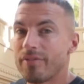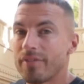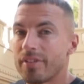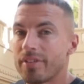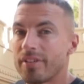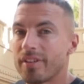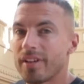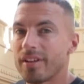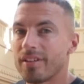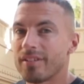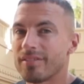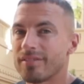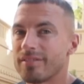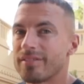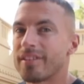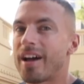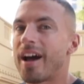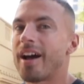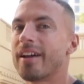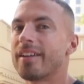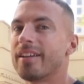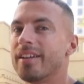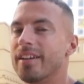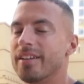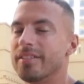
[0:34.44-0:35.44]
everything that
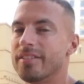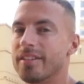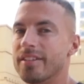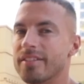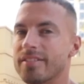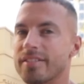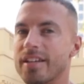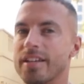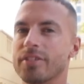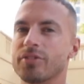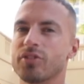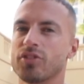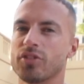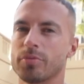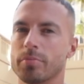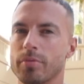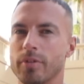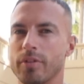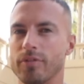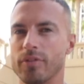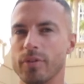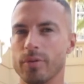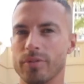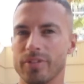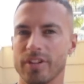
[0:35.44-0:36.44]
I need, the essentials,
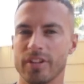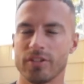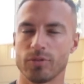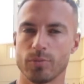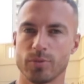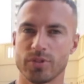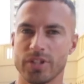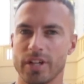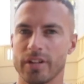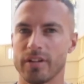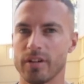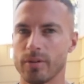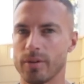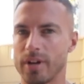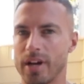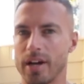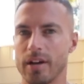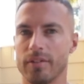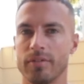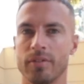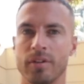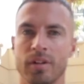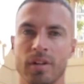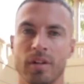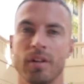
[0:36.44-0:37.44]
but a few things which I don't
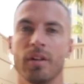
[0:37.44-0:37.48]
have.